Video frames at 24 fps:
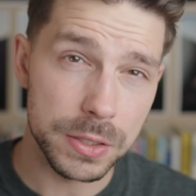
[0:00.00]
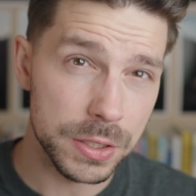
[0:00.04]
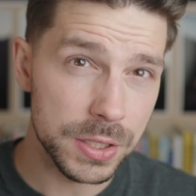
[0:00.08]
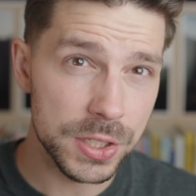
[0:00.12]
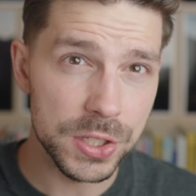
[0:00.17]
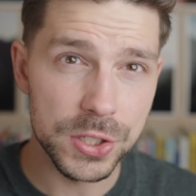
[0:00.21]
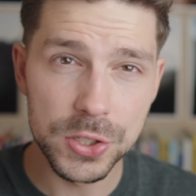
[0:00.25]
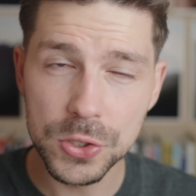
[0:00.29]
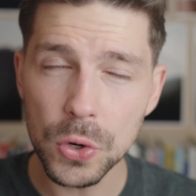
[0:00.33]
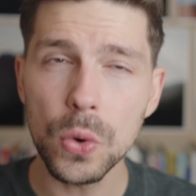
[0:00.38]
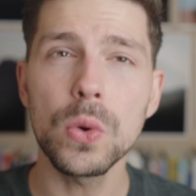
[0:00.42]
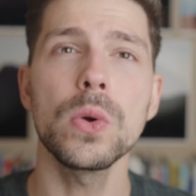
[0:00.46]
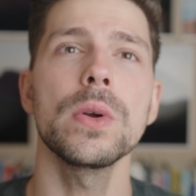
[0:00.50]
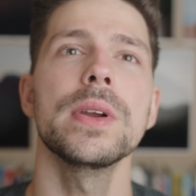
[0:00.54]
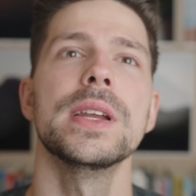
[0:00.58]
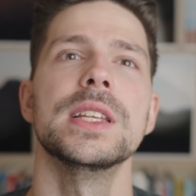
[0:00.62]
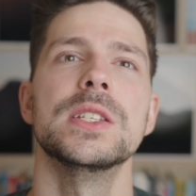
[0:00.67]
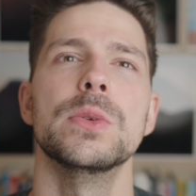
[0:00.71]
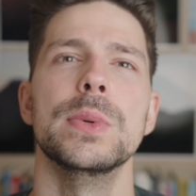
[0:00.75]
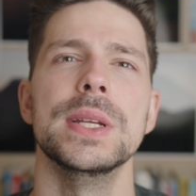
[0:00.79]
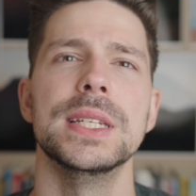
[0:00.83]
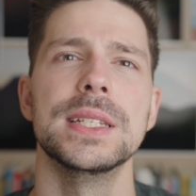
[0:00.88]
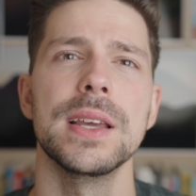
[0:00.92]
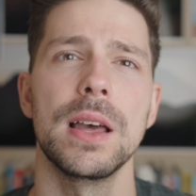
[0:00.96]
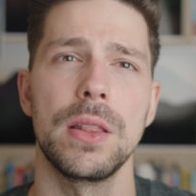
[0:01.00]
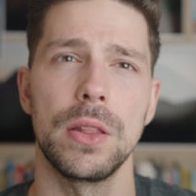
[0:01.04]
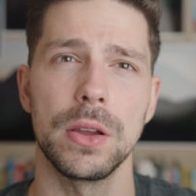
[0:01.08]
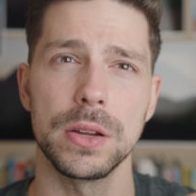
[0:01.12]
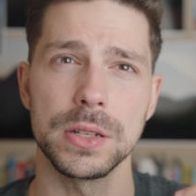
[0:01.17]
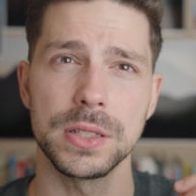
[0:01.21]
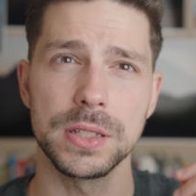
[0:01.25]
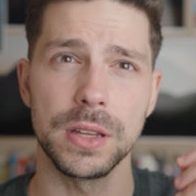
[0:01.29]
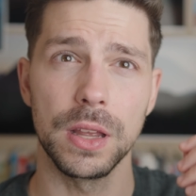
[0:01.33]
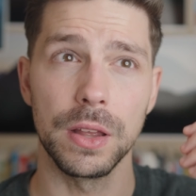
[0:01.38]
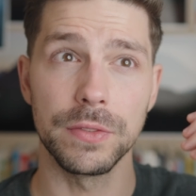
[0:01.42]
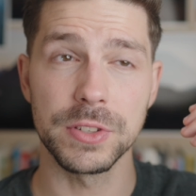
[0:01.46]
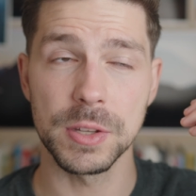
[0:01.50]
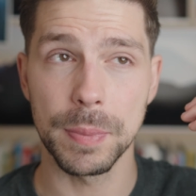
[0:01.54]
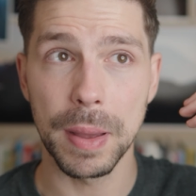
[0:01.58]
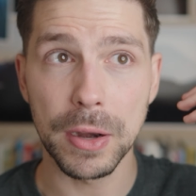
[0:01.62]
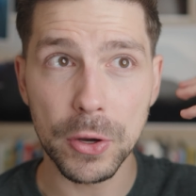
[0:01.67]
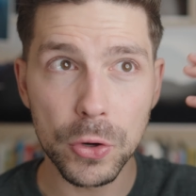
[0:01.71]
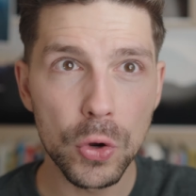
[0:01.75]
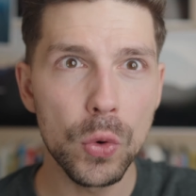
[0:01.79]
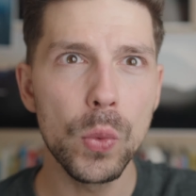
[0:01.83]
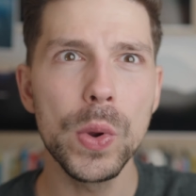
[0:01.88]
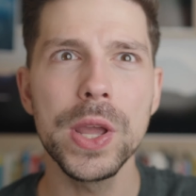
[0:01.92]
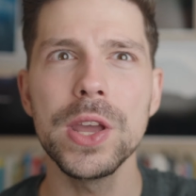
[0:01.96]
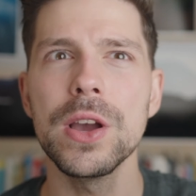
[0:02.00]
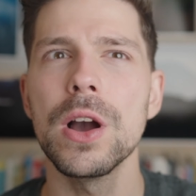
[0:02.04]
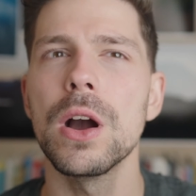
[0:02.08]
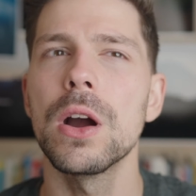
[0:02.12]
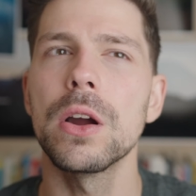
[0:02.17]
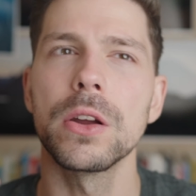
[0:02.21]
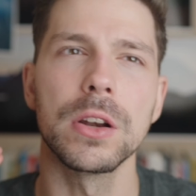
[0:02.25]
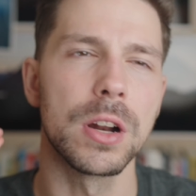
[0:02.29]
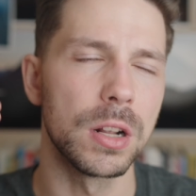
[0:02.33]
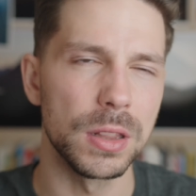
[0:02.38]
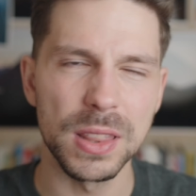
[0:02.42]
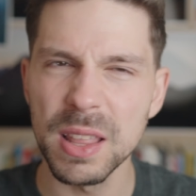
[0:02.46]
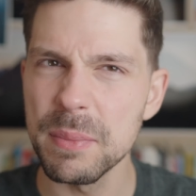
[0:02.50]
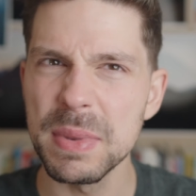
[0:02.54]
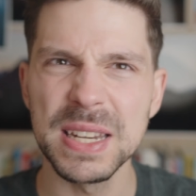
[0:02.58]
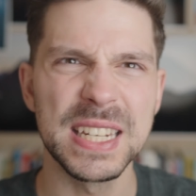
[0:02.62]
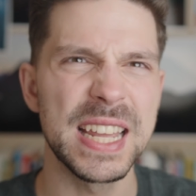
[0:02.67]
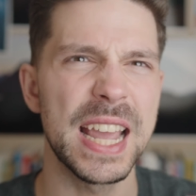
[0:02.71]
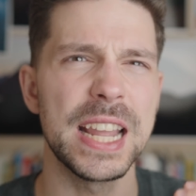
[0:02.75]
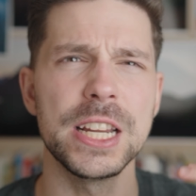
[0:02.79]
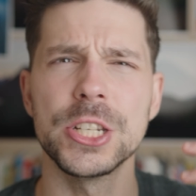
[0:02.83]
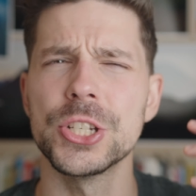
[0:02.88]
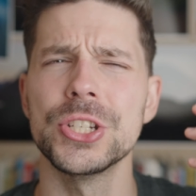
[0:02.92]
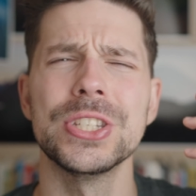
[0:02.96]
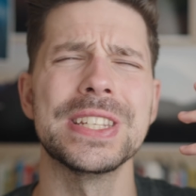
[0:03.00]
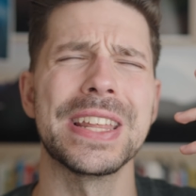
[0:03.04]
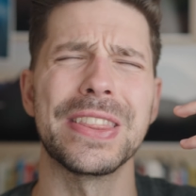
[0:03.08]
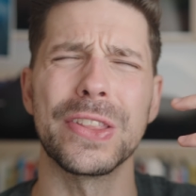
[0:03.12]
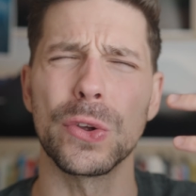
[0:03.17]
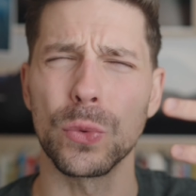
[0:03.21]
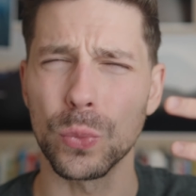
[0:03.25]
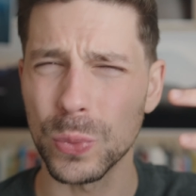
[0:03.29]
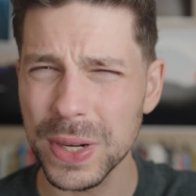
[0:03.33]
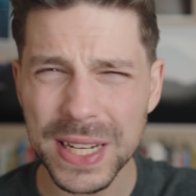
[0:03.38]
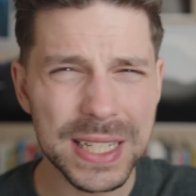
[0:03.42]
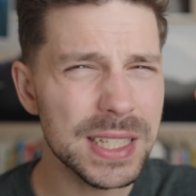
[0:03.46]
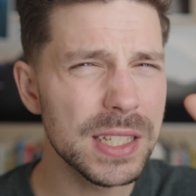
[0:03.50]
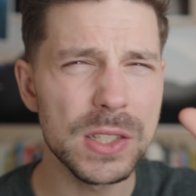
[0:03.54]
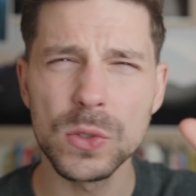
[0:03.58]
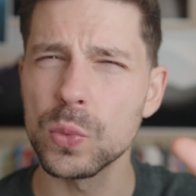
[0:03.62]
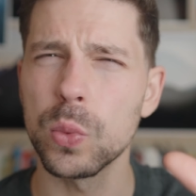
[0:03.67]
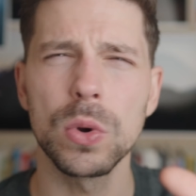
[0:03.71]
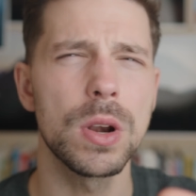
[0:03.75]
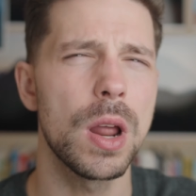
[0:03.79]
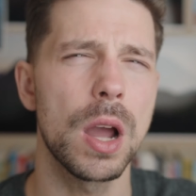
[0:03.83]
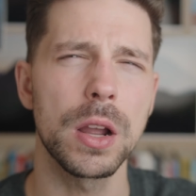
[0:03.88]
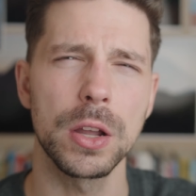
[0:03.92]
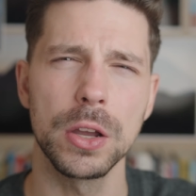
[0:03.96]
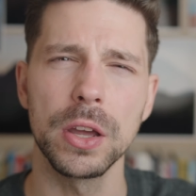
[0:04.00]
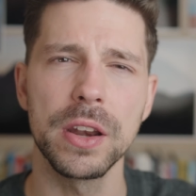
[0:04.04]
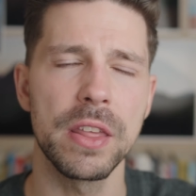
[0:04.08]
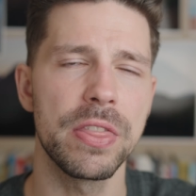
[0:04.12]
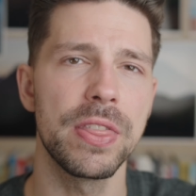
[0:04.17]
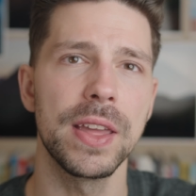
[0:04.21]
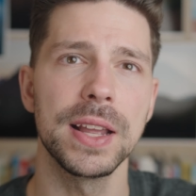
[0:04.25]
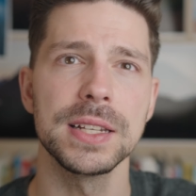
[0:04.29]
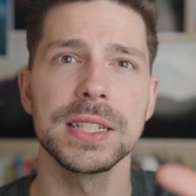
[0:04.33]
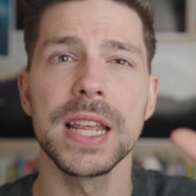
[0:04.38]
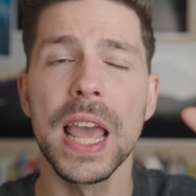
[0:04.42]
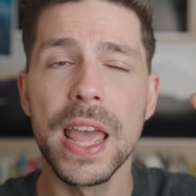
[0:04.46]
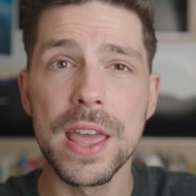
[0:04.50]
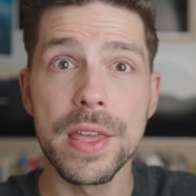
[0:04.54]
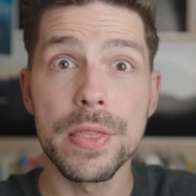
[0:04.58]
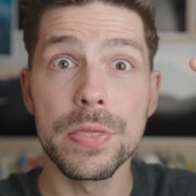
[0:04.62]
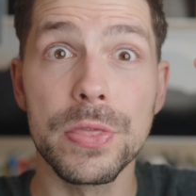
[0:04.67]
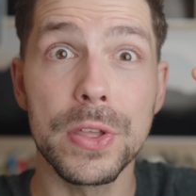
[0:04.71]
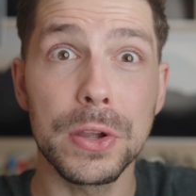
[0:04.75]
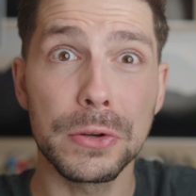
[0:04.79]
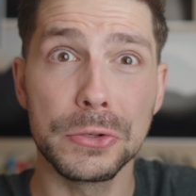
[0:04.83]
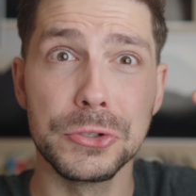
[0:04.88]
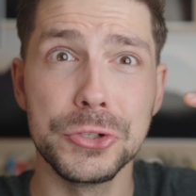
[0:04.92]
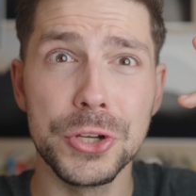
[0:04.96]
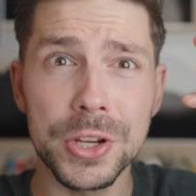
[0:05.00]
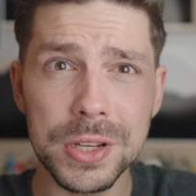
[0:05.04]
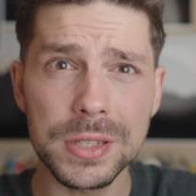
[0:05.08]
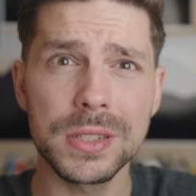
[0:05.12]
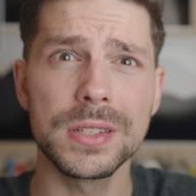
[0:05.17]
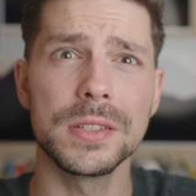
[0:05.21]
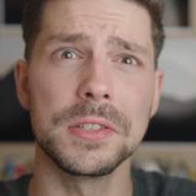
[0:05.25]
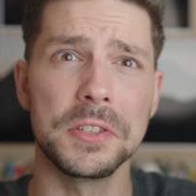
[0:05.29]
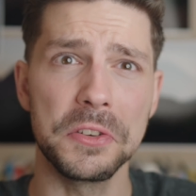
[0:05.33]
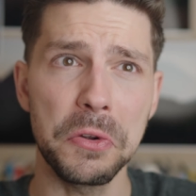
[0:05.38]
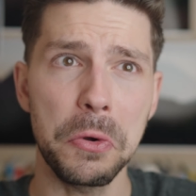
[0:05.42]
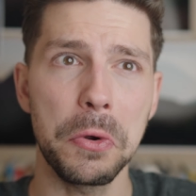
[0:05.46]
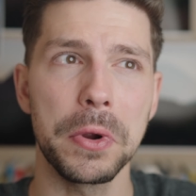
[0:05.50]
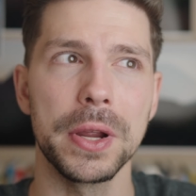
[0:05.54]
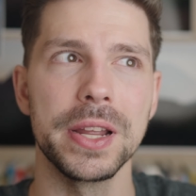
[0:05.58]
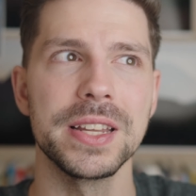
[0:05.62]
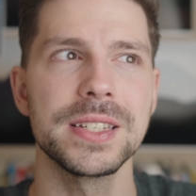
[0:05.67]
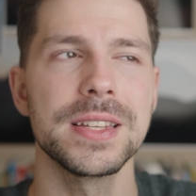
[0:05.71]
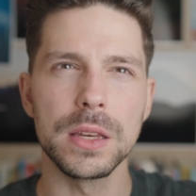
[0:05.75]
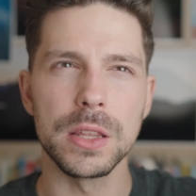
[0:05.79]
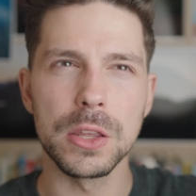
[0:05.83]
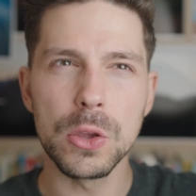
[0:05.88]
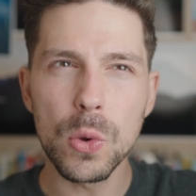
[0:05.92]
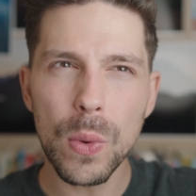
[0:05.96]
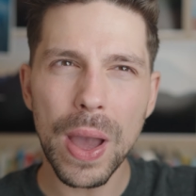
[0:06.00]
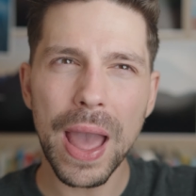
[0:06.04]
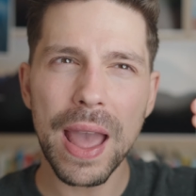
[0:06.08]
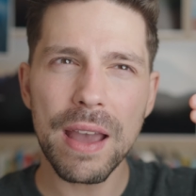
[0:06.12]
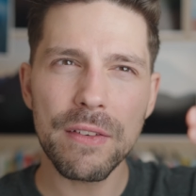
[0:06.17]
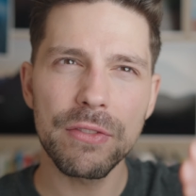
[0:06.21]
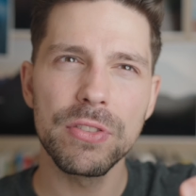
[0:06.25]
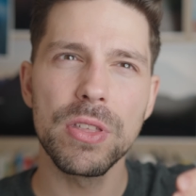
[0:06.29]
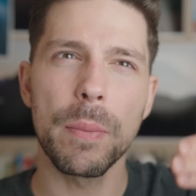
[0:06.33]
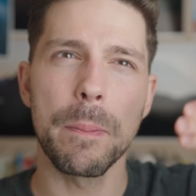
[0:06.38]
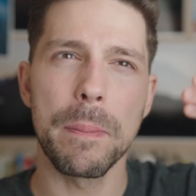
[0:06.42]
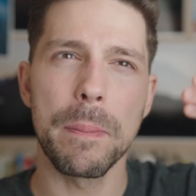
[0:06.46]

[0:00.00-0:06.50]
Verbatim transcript: stories we tell ourselves about who we are and our limitations and the reasons we're not good at things, they're just stories. You have the